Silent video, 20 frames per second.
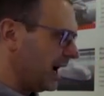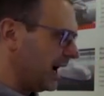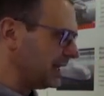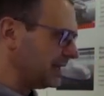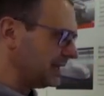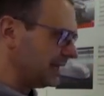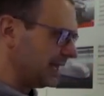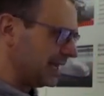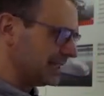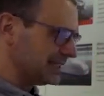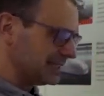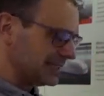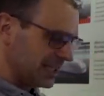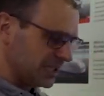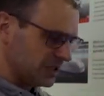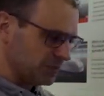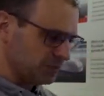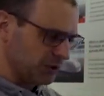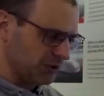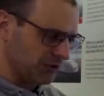And the
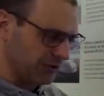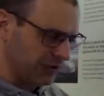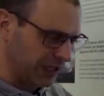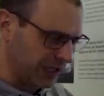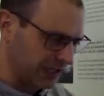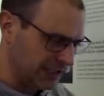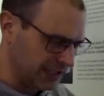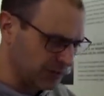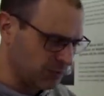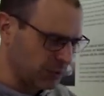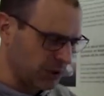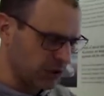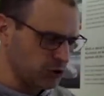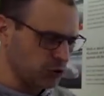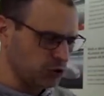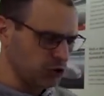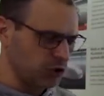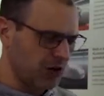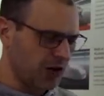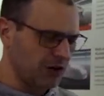excitement of that is when
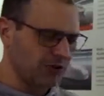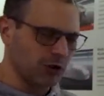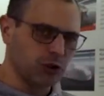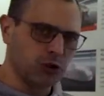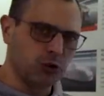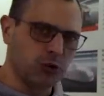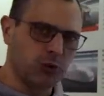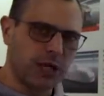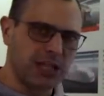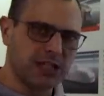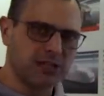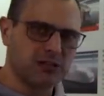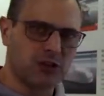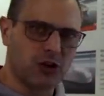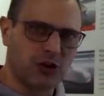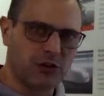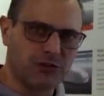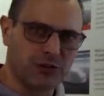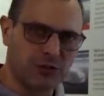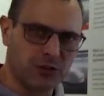you drive on the
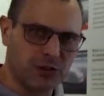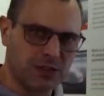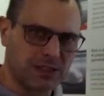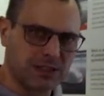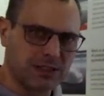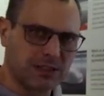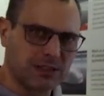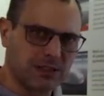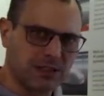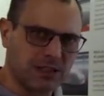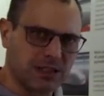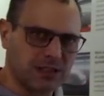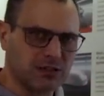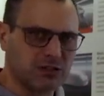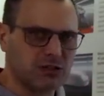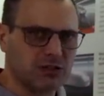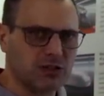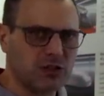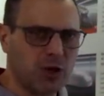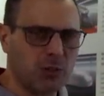racetrack, for
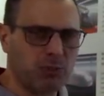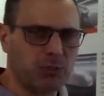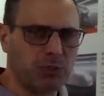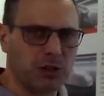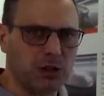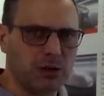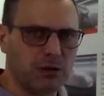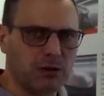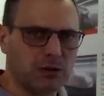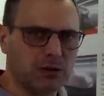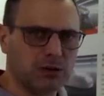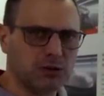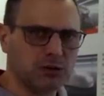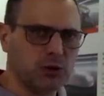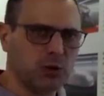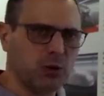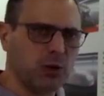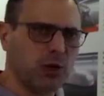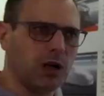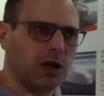example,
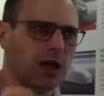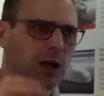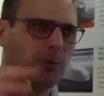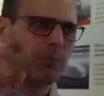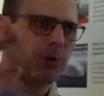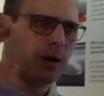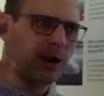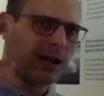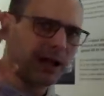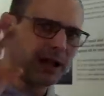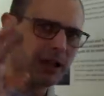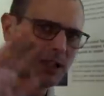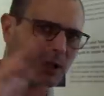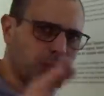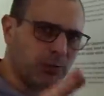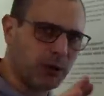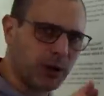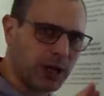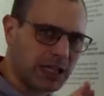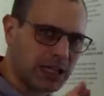you will apply the
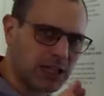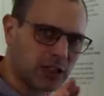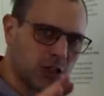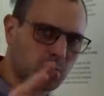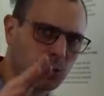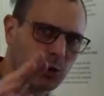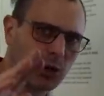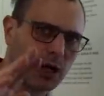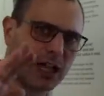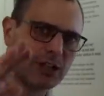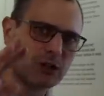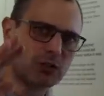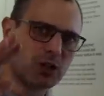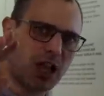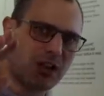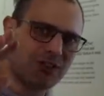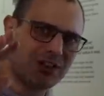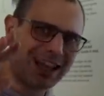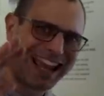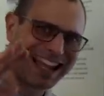brake and you would like to
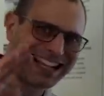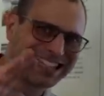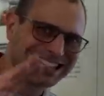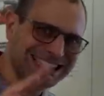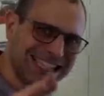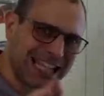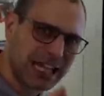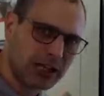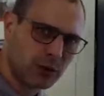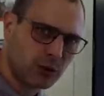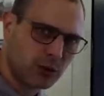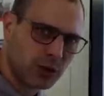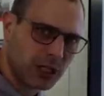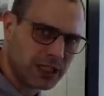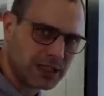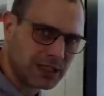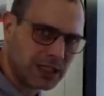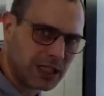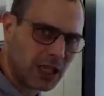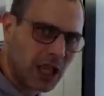have an
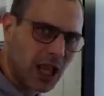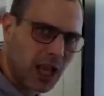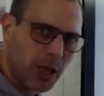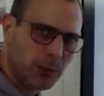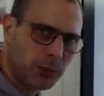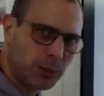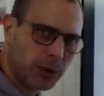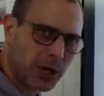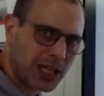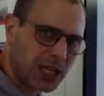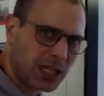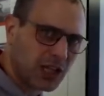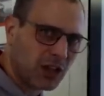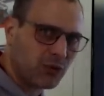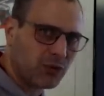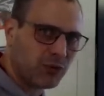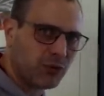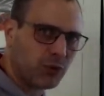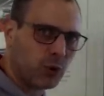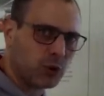accelerating
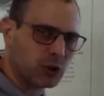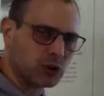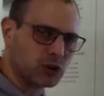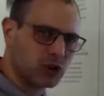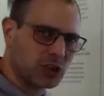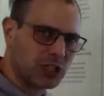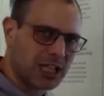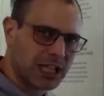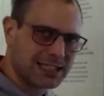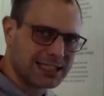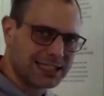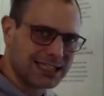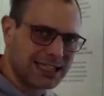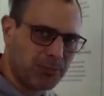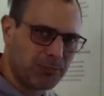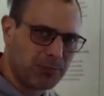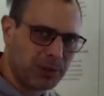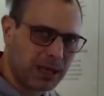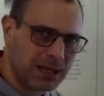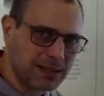braking force to get
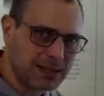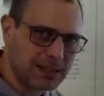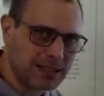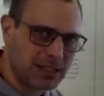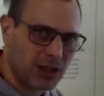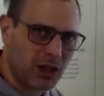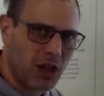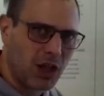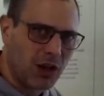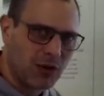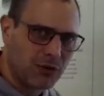stability